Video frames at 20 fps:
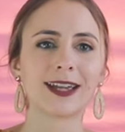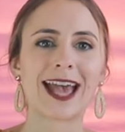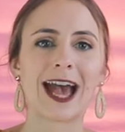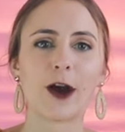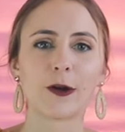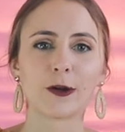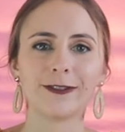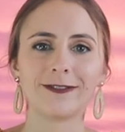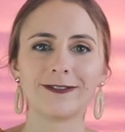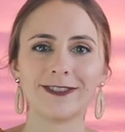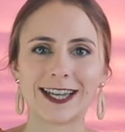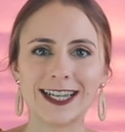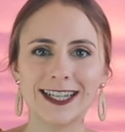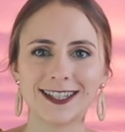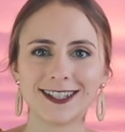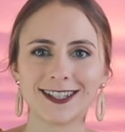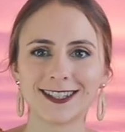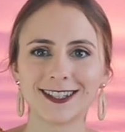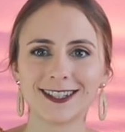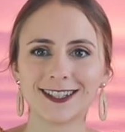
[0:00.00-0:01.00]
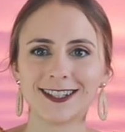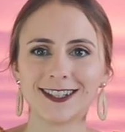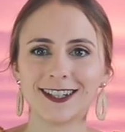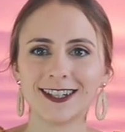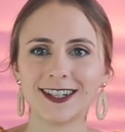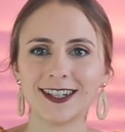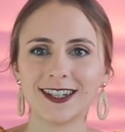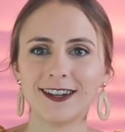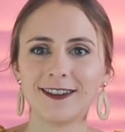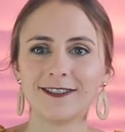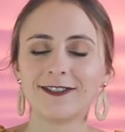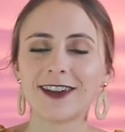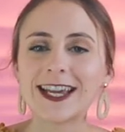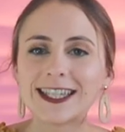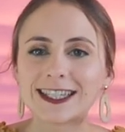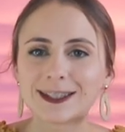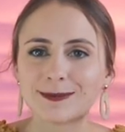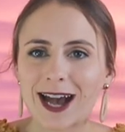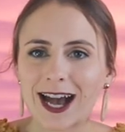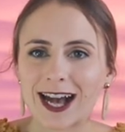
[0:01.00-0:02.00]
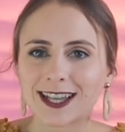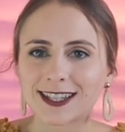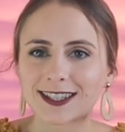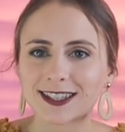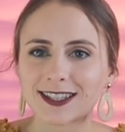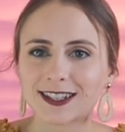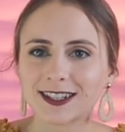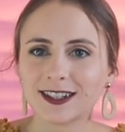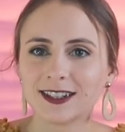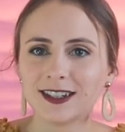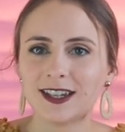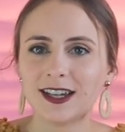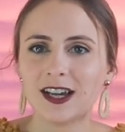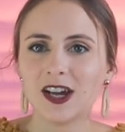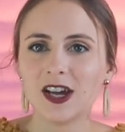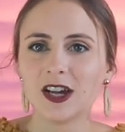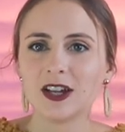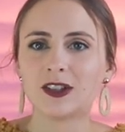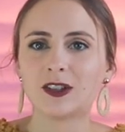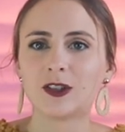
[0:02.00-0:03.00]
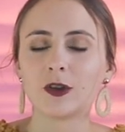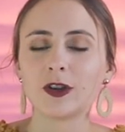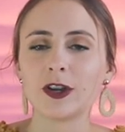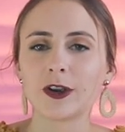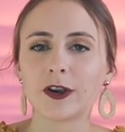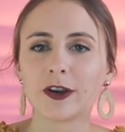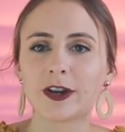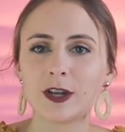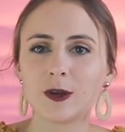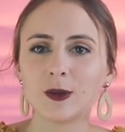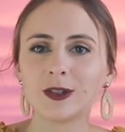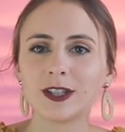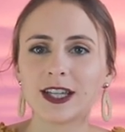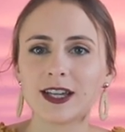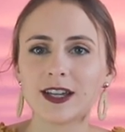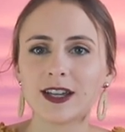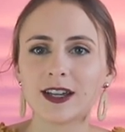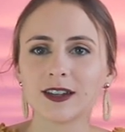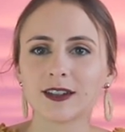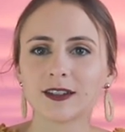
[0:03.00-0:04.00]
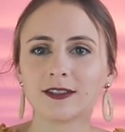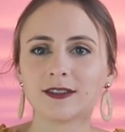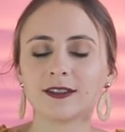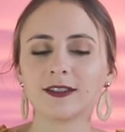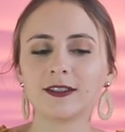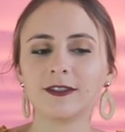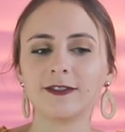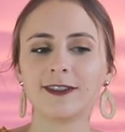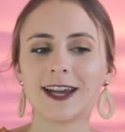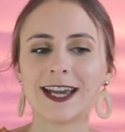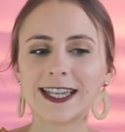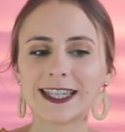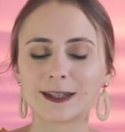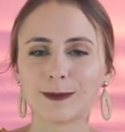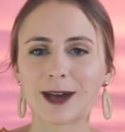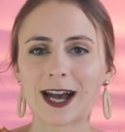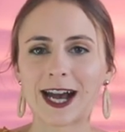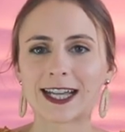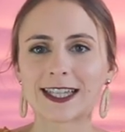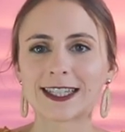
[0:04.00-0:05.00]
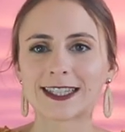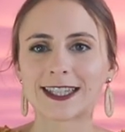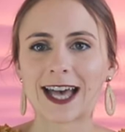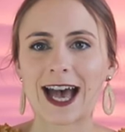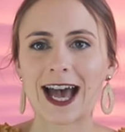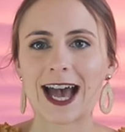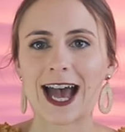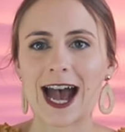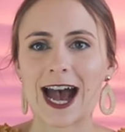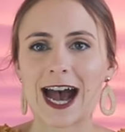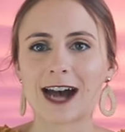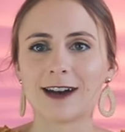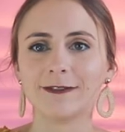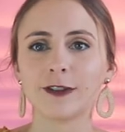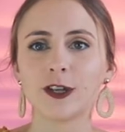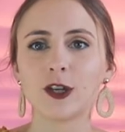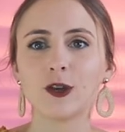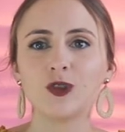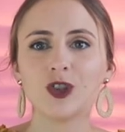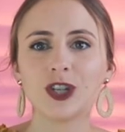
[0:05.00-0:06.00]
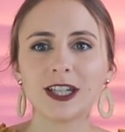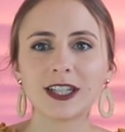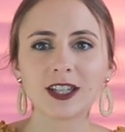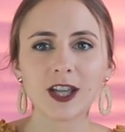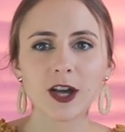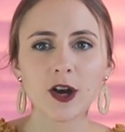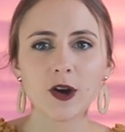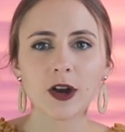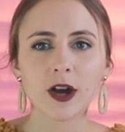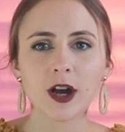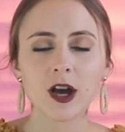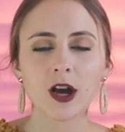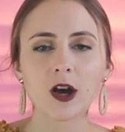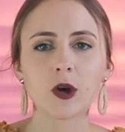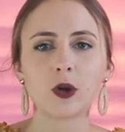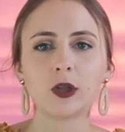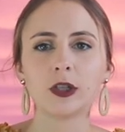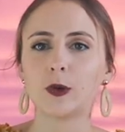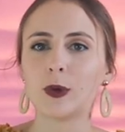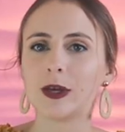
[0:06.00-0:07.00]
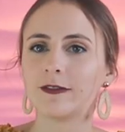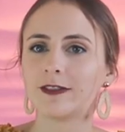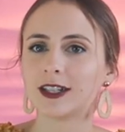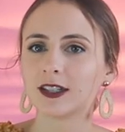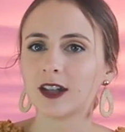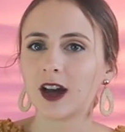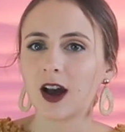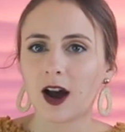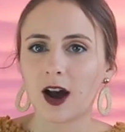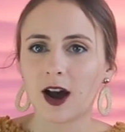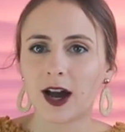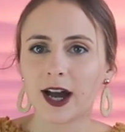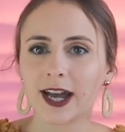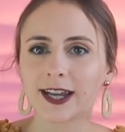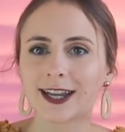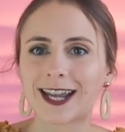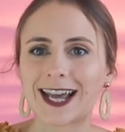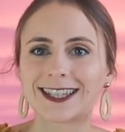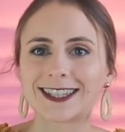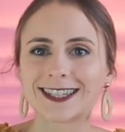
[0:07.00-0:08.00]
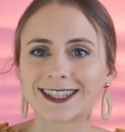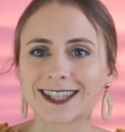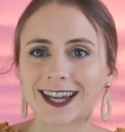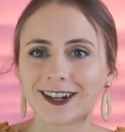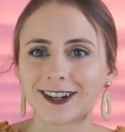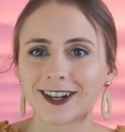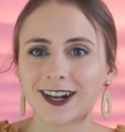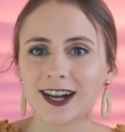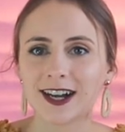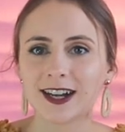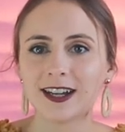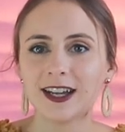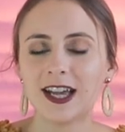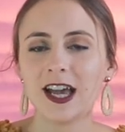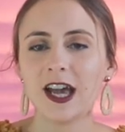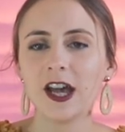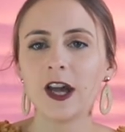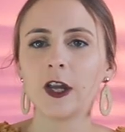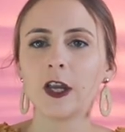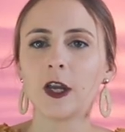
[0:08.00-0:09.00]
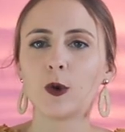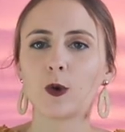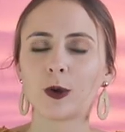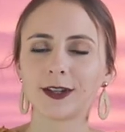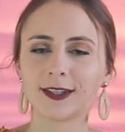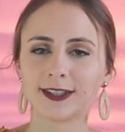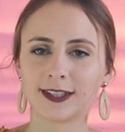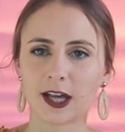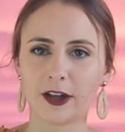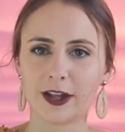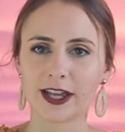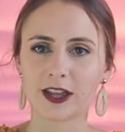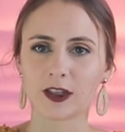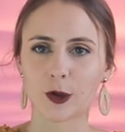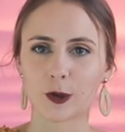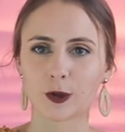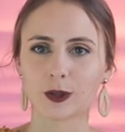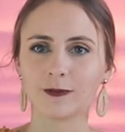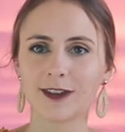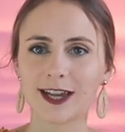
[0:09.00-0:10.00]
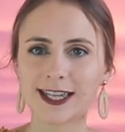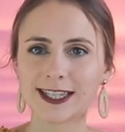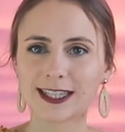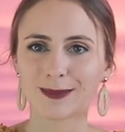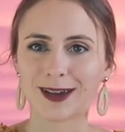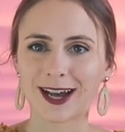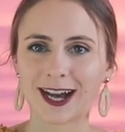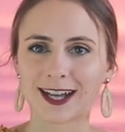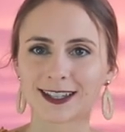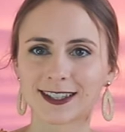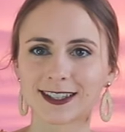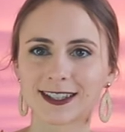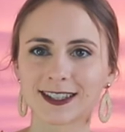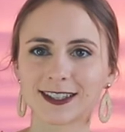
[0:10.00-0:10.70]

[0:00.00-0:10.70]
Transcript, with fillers: counterfeit face mask. So you're using face masks that have Gucci's logo, Louis Vuitton, etc. You are selling those face masks.